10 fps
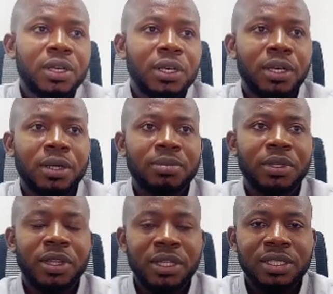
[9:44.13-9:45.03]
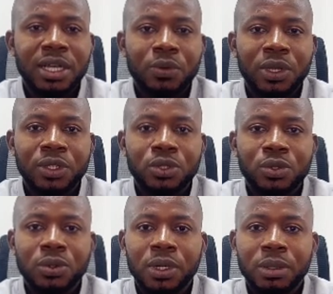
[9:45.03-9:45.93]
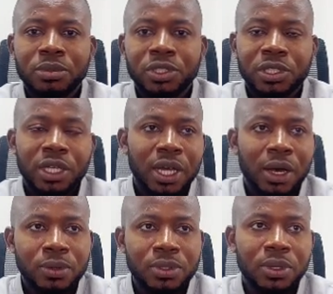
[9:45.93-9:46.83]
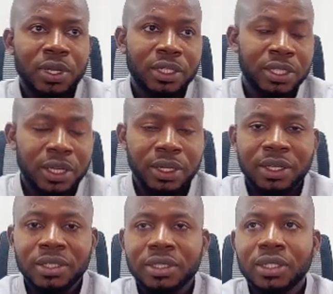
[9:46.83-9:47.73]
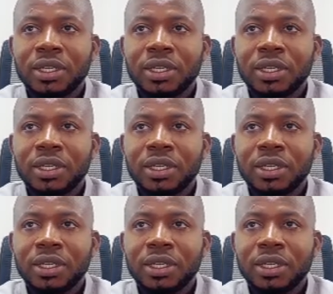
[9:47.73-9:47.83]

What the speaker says: The things that we need to check out on our checklist,